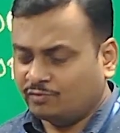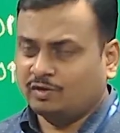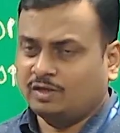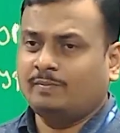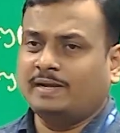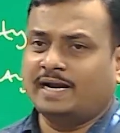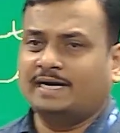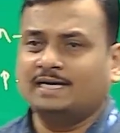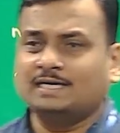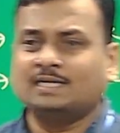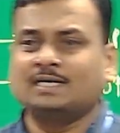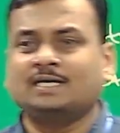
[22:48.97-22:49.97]
we will be
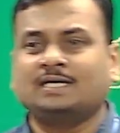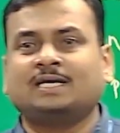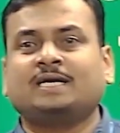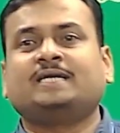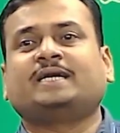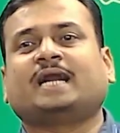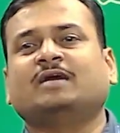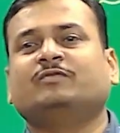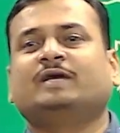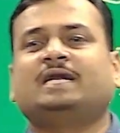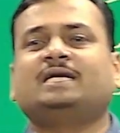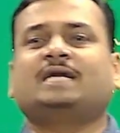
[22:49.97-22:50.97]
adding
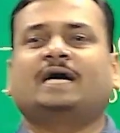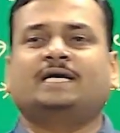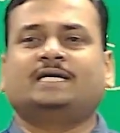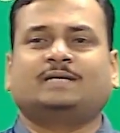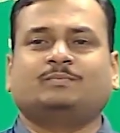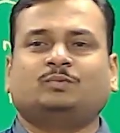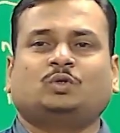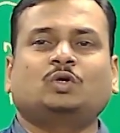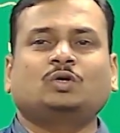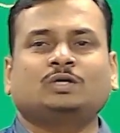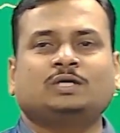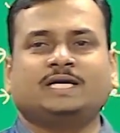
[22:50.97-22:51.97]
trivalent atom
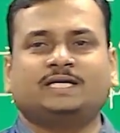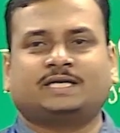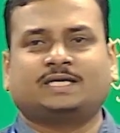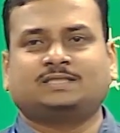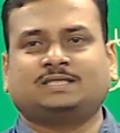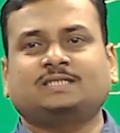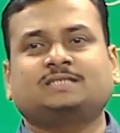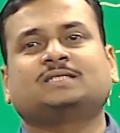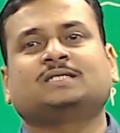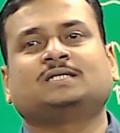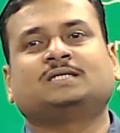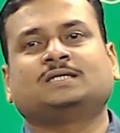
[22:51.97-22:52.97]
to intrinsic
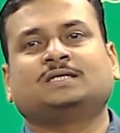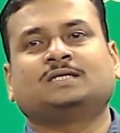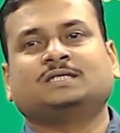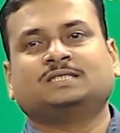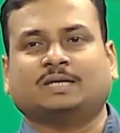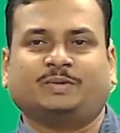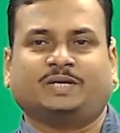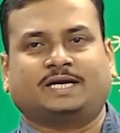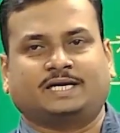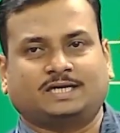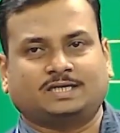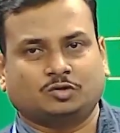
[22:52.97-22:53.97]

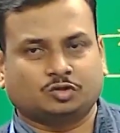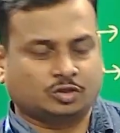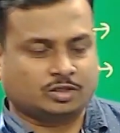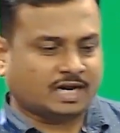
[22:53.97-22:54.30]
semiconductor. So